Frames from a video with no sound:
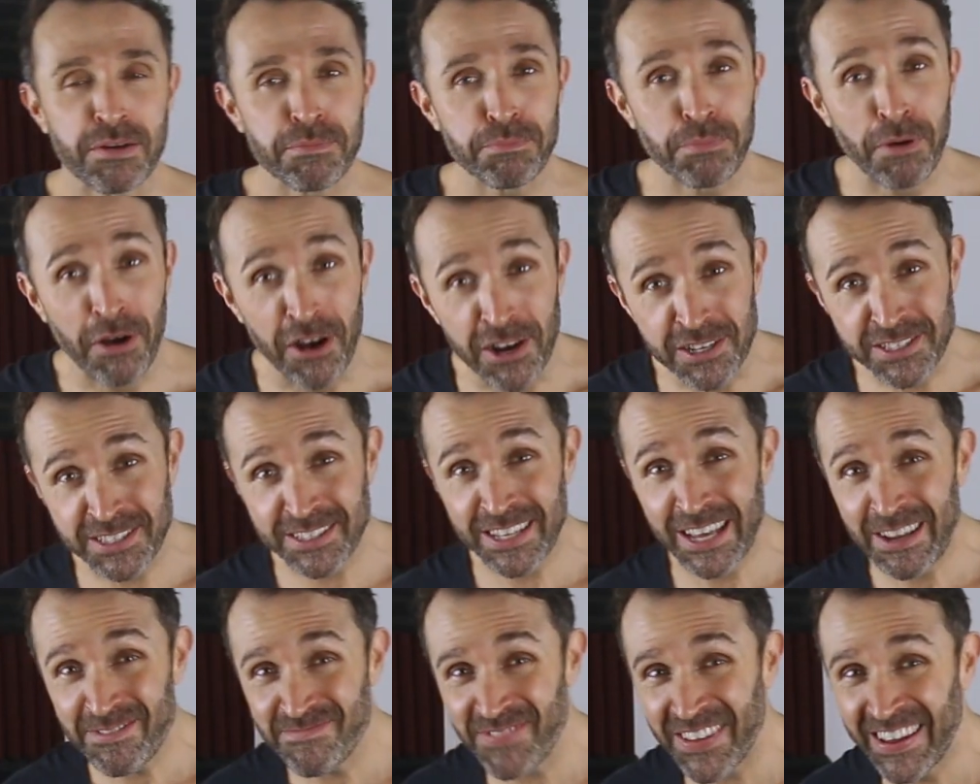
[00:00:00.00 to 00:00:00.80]

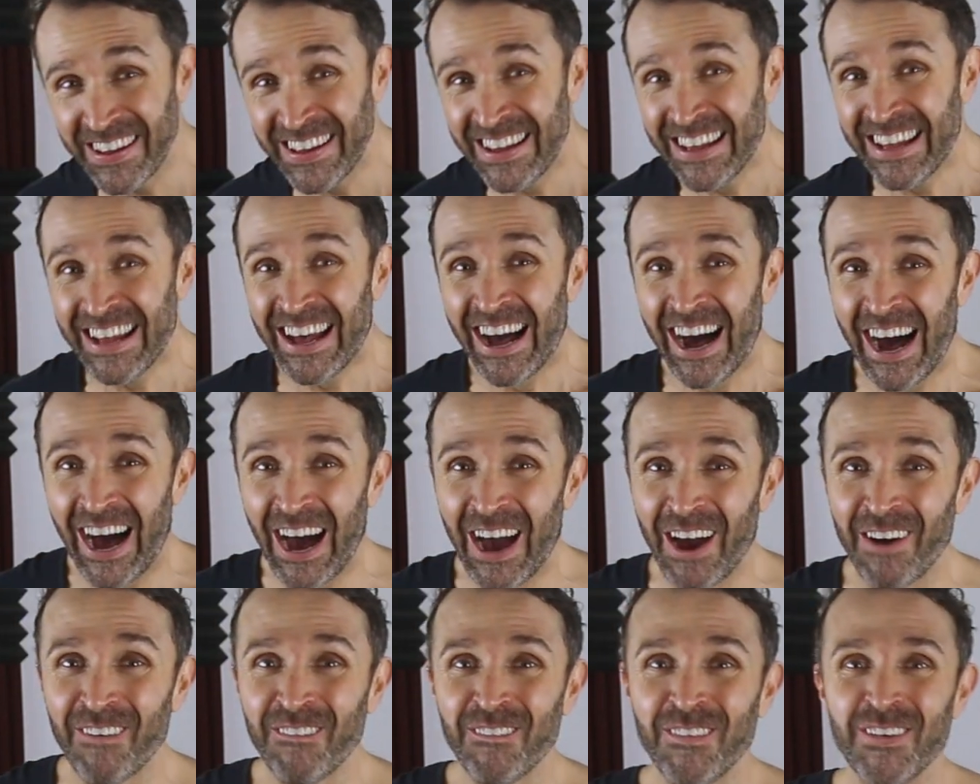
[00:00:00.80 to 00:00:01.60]
personally,
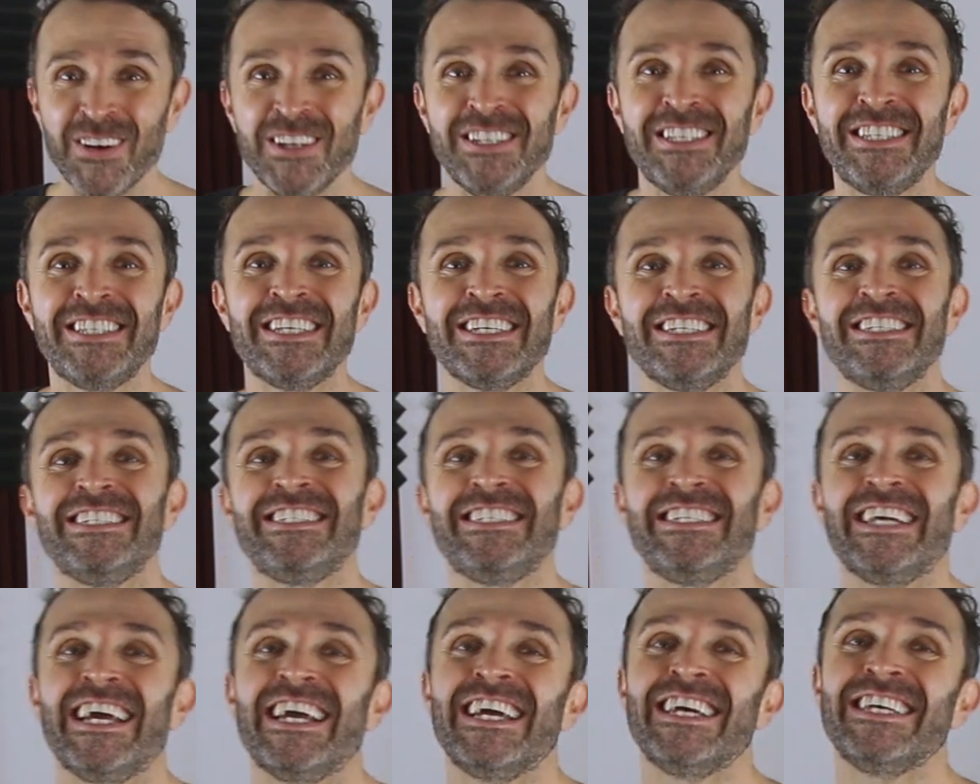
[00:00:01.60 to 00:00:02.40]
I would
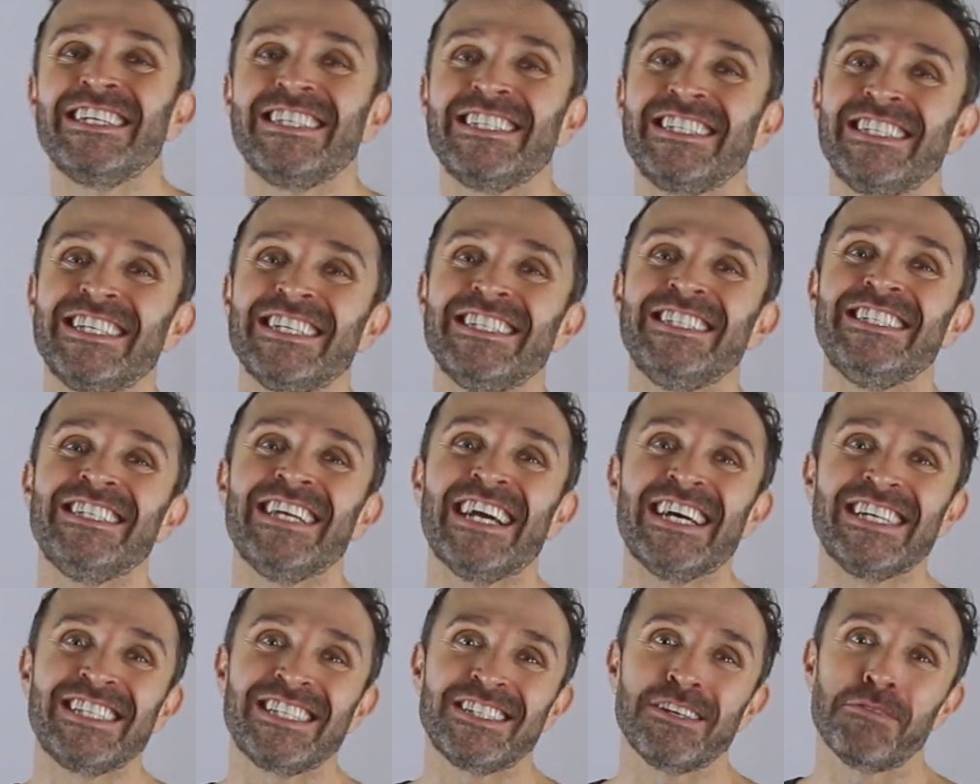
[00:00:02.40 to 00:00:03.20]

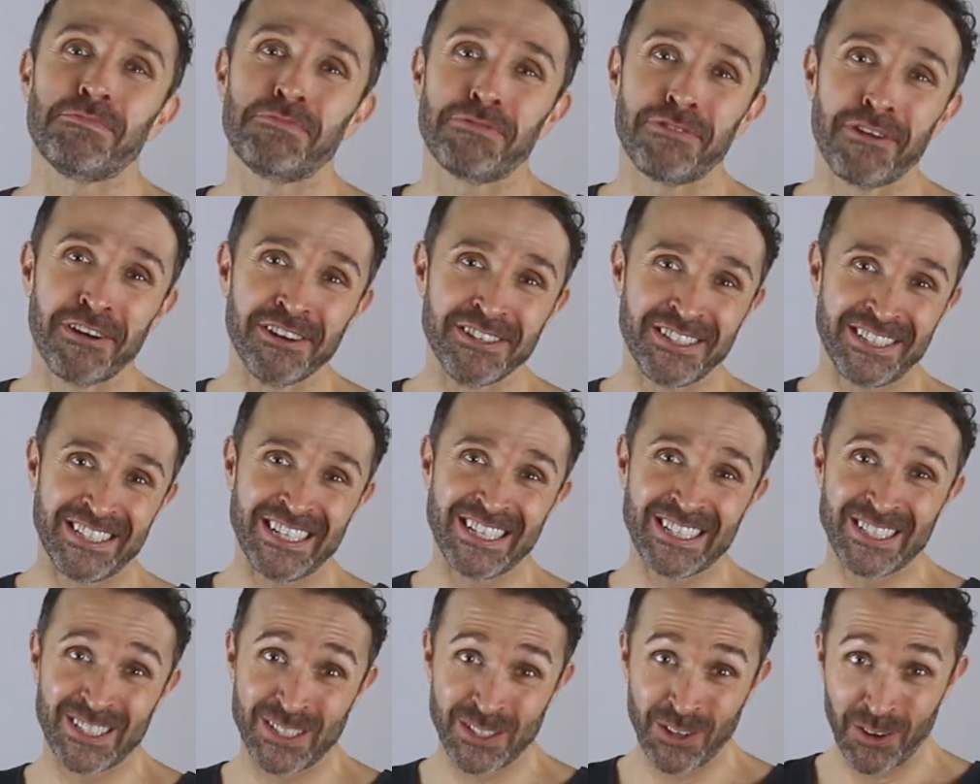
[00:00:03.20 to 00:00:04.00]
suggest
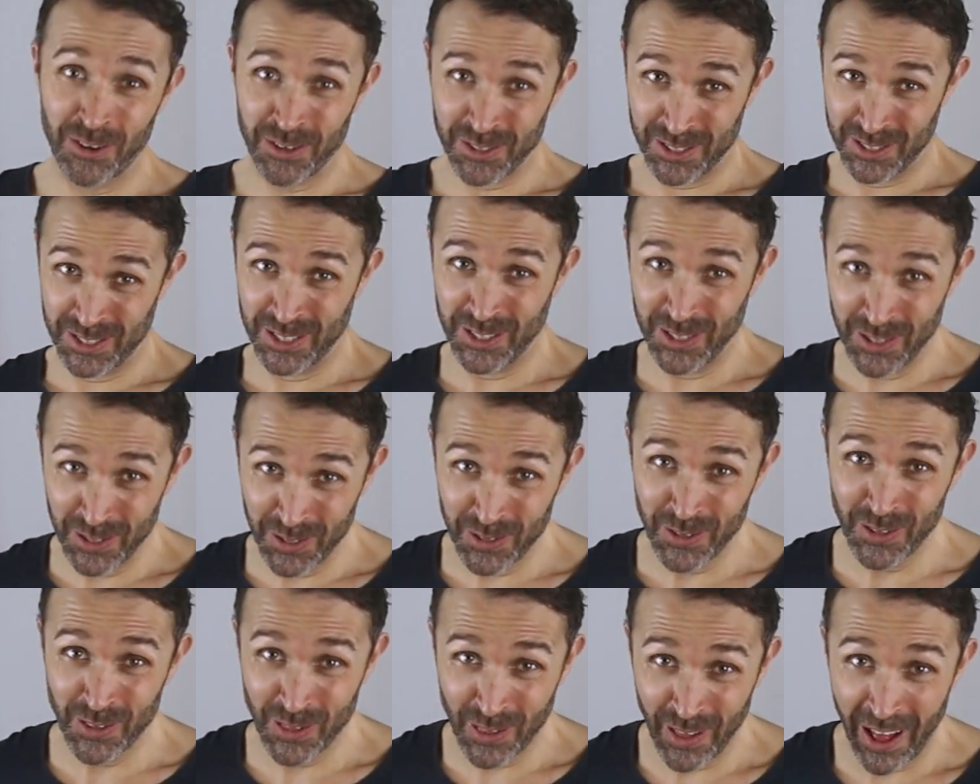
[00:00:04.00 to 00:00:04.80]
approaching songs that
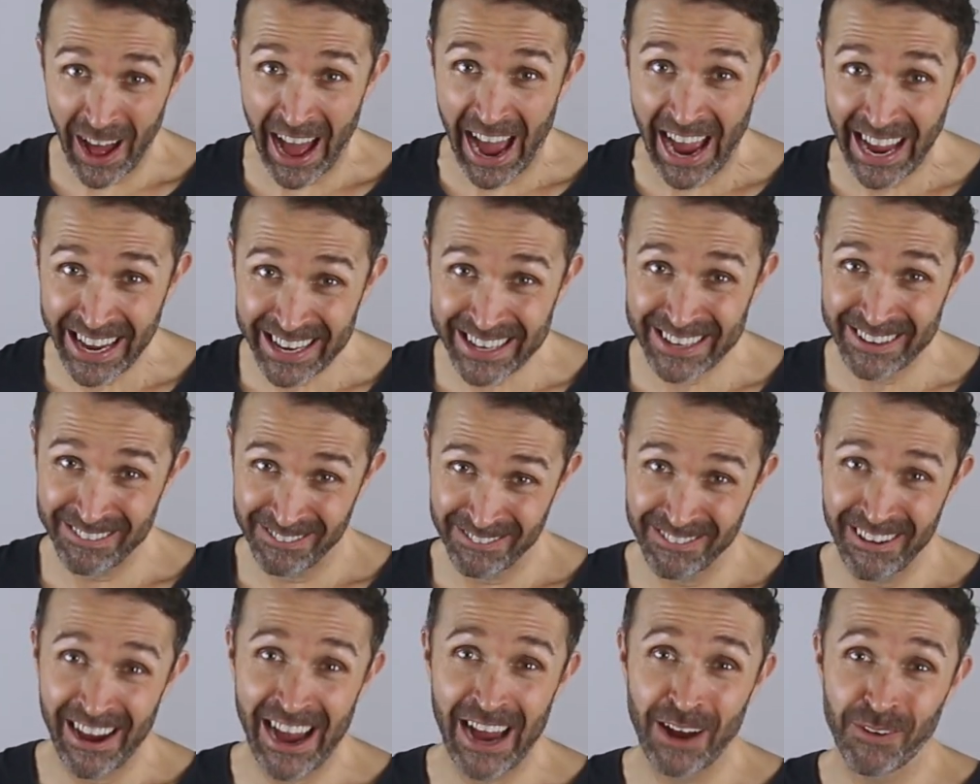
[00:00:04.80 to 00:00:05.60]
you like,
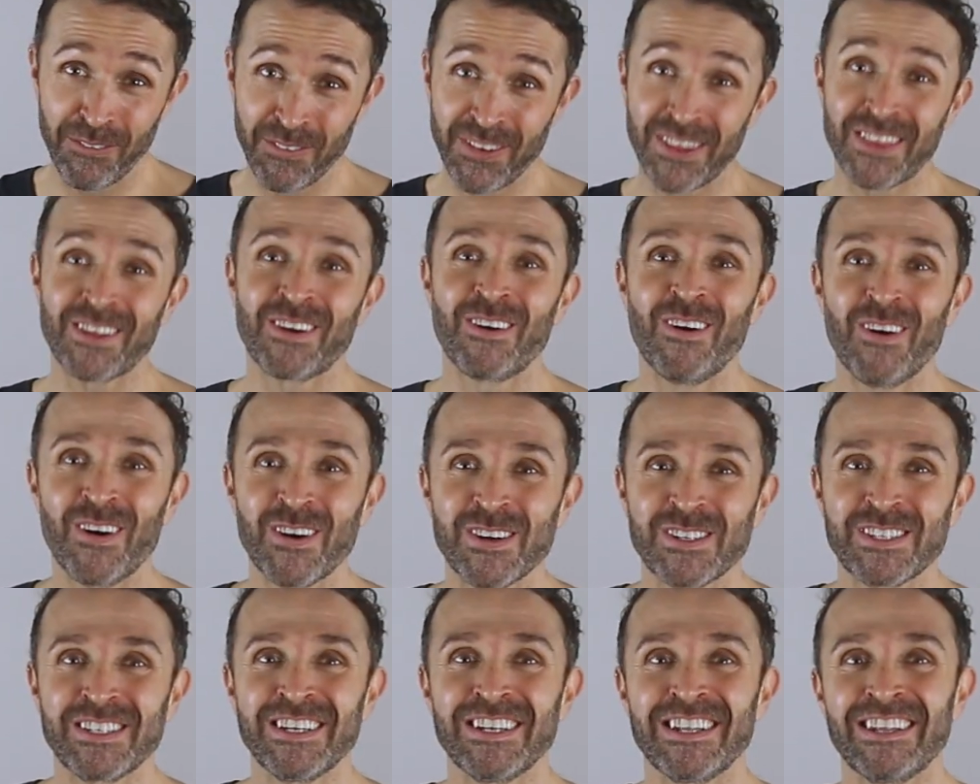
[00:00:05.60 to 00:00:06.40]
right, with
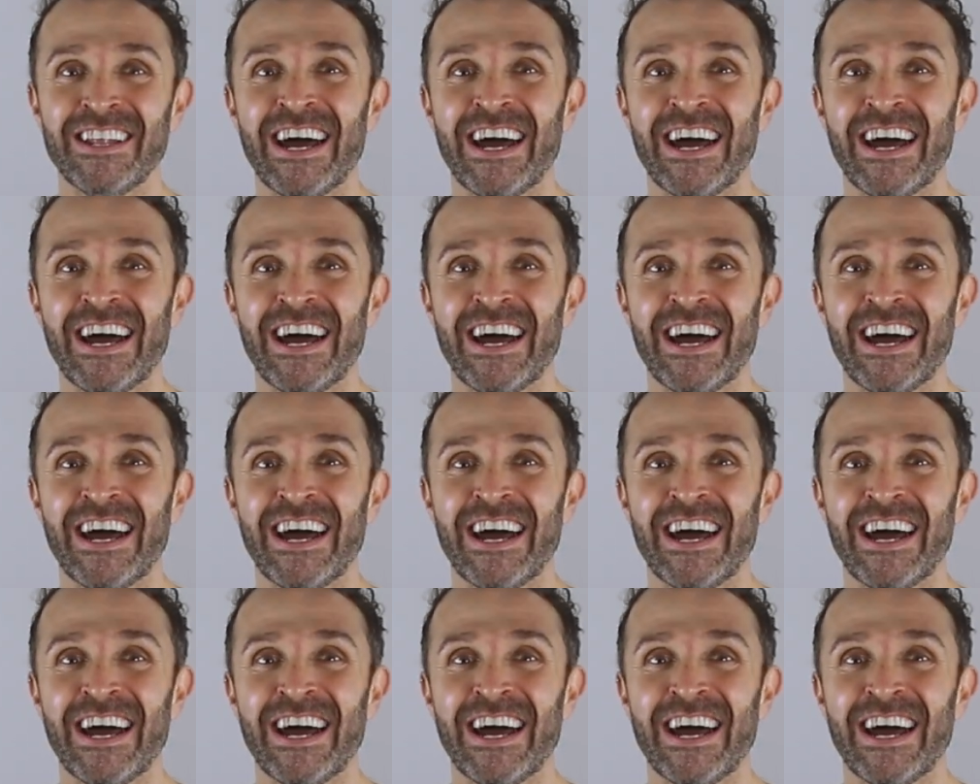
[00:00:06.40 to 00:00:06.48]
caution.